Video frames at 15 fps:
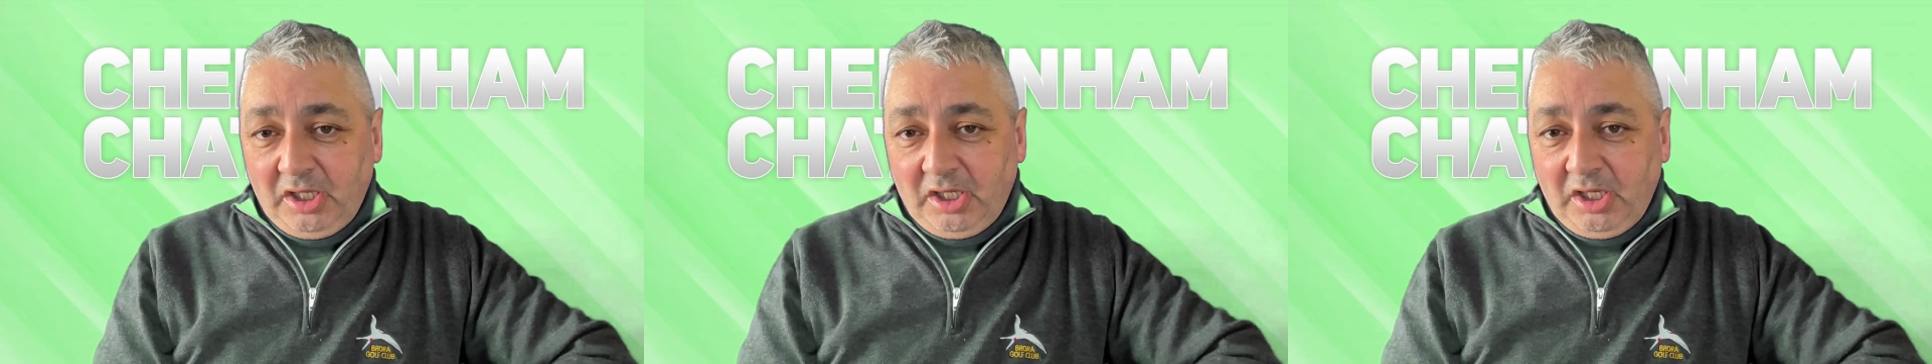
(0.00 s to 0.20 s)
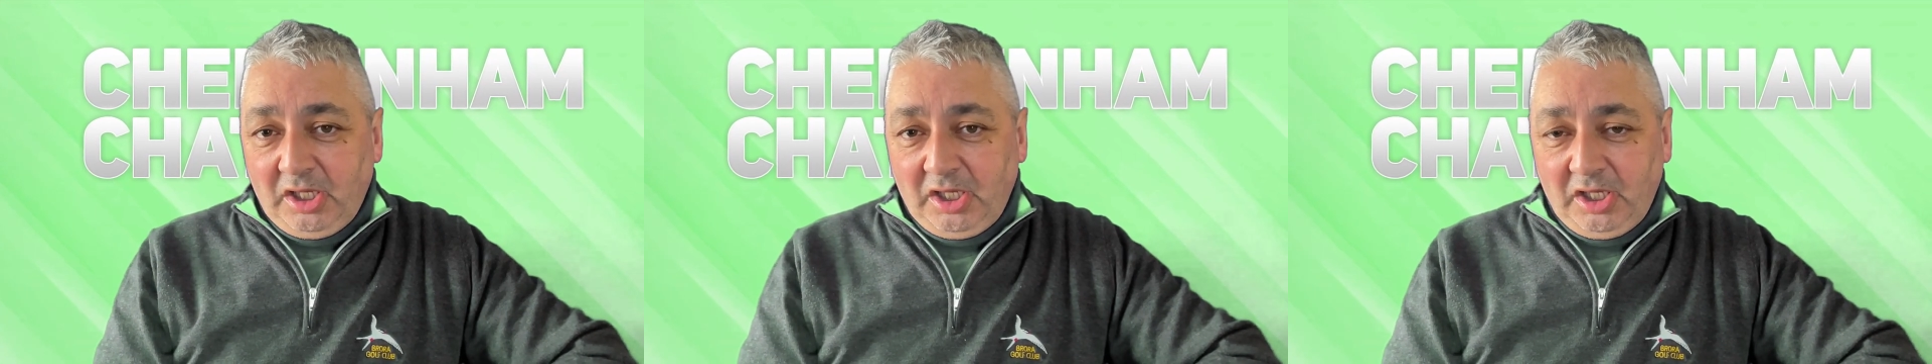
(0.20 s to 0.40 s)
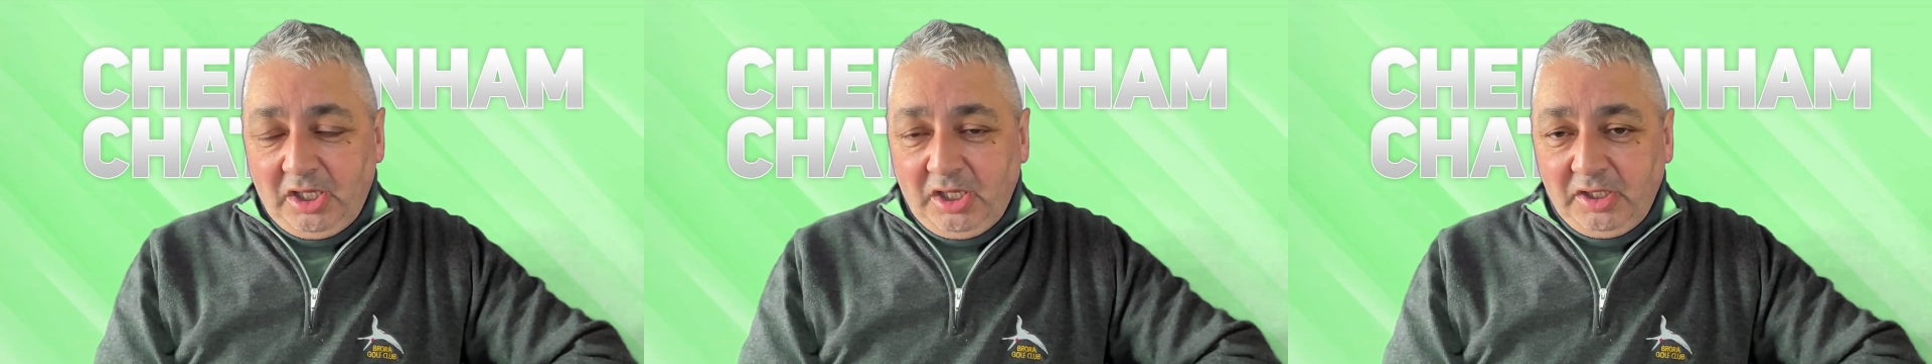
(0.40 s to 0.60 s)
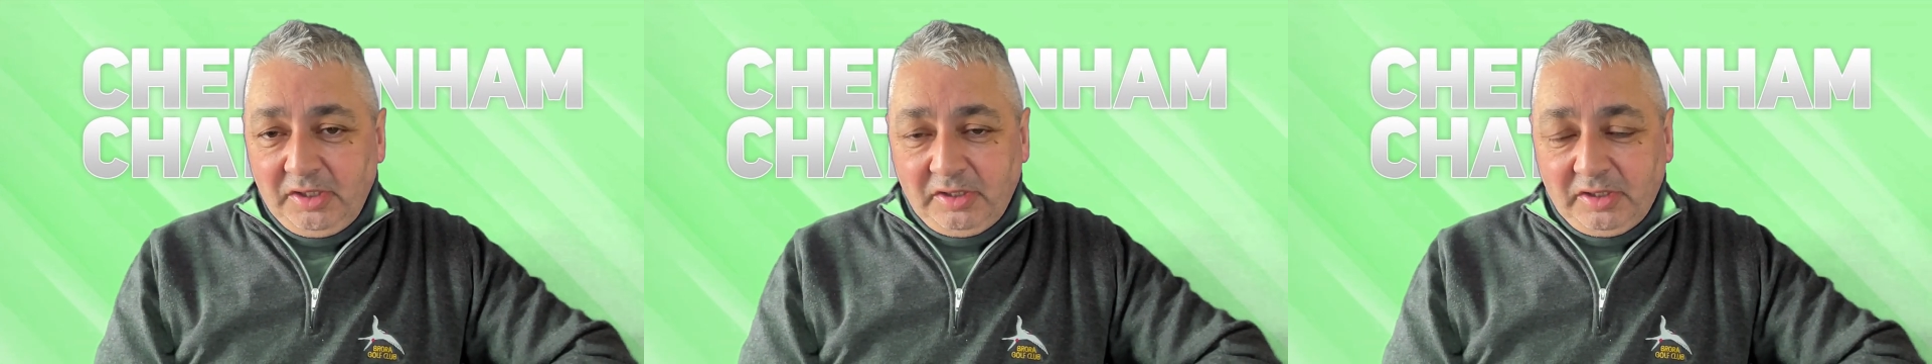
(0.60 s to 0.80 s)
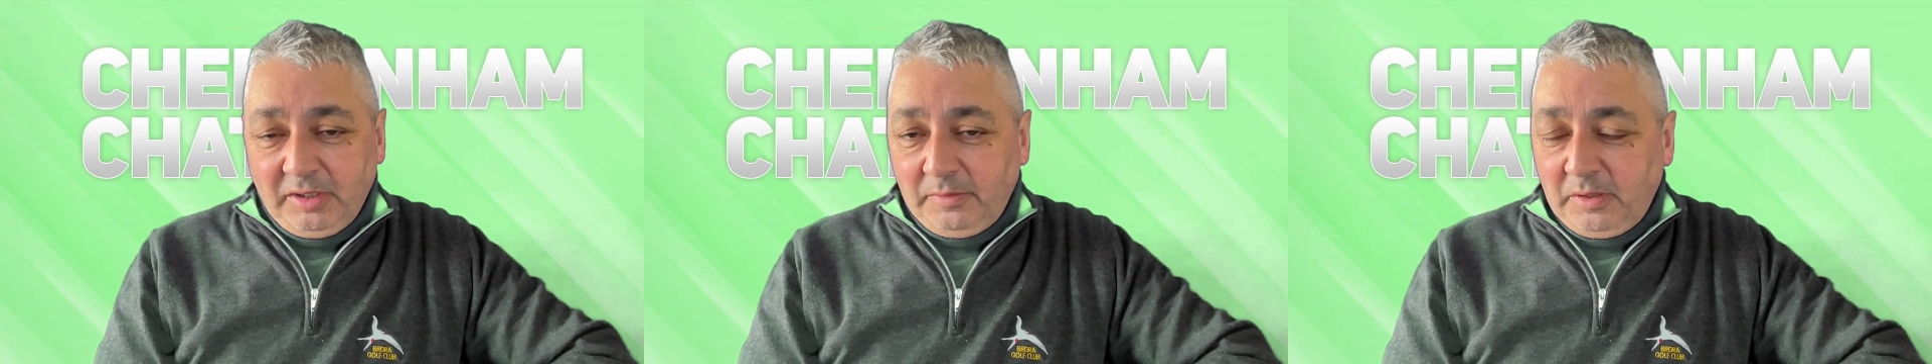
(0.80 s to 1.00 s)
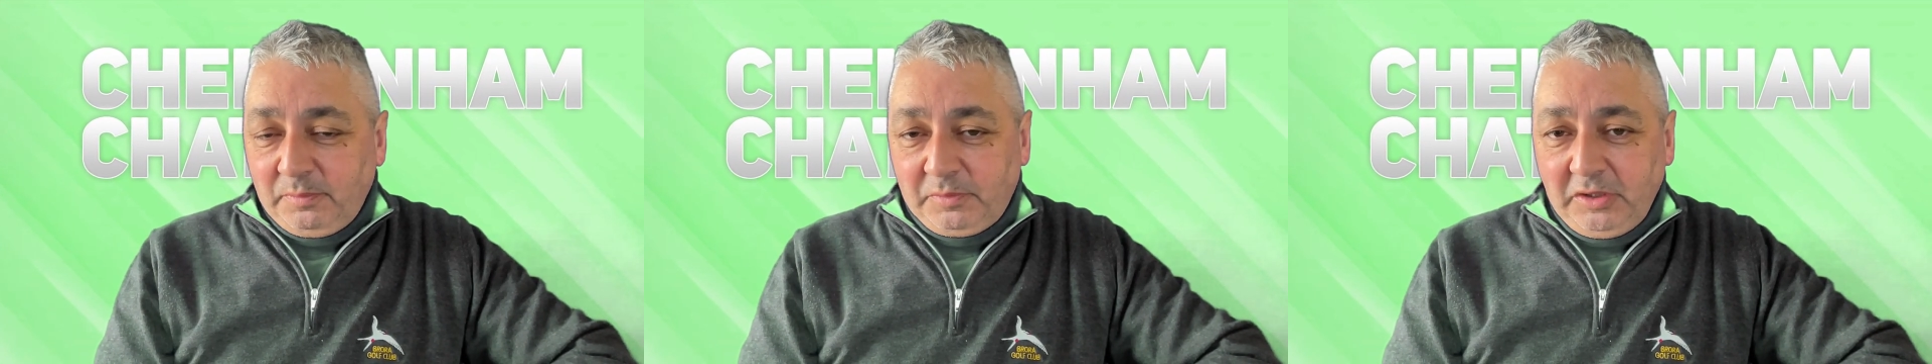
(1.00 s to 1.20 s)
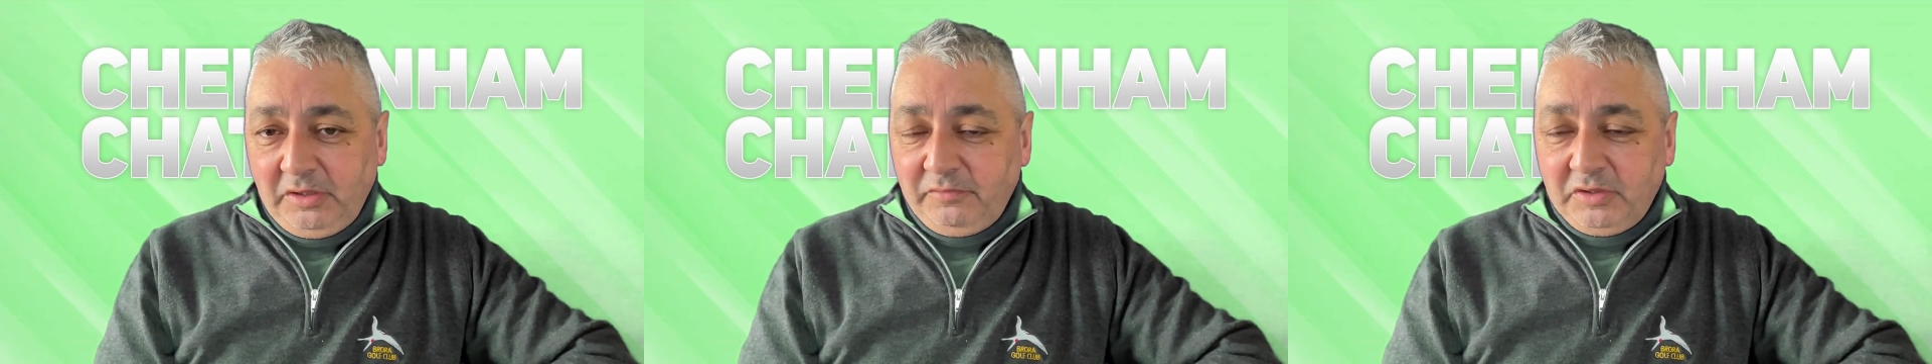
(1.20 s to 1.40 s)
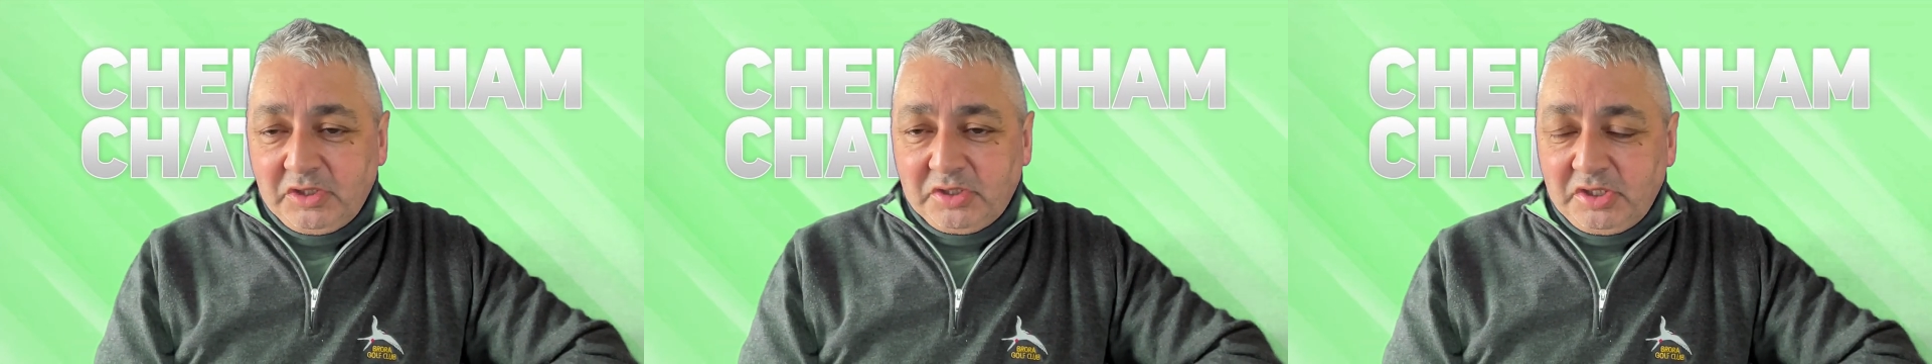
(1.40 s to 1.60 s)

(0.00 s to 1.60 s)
and that the previous